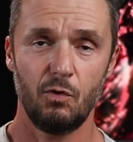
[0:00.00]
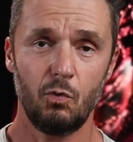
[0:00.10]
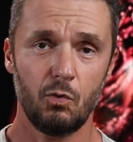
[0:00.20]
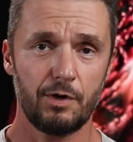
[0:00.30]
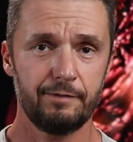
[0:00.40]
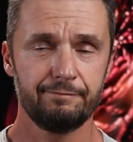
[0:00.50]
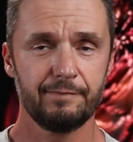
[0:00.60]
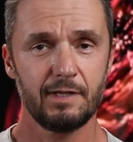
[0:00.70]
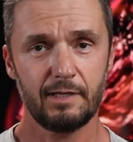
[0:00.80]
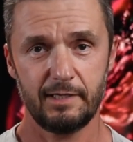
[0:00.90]
Or,
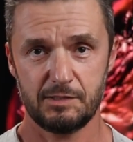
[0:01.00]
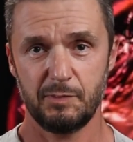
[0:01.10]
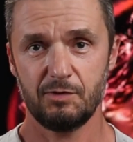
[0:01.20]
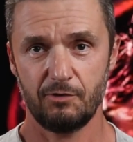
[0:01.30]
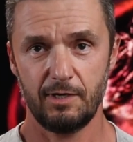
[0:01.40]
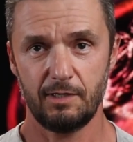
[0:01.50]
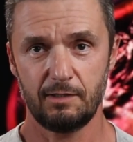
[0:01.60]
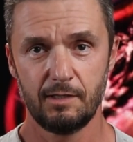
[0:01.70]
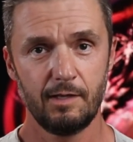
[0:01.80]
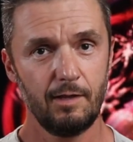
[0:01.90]
let's be
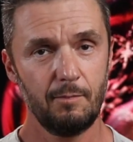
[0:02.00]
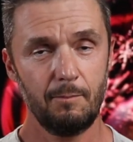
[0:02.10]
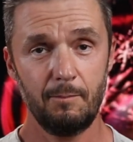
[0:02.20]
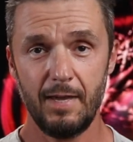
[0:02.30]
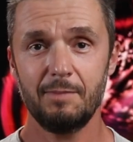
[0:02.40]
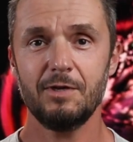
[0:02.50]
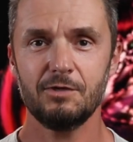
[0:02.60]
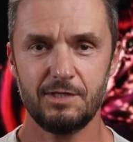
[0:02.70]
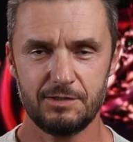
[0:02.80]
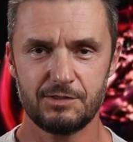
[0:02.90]
real, maybe
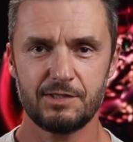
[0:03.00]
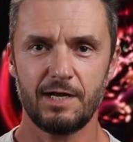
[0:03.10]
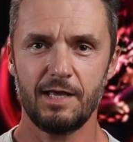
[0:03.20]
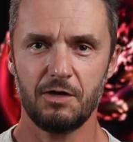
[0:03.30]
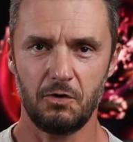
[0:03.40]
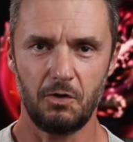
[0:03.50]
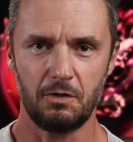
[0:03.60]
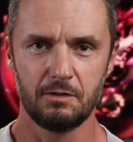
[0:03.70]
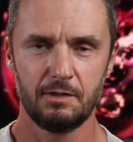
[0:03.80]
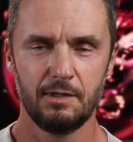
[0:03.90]
you didn't study at
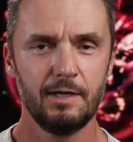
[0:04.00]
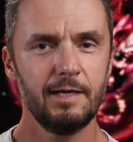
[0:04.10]
all.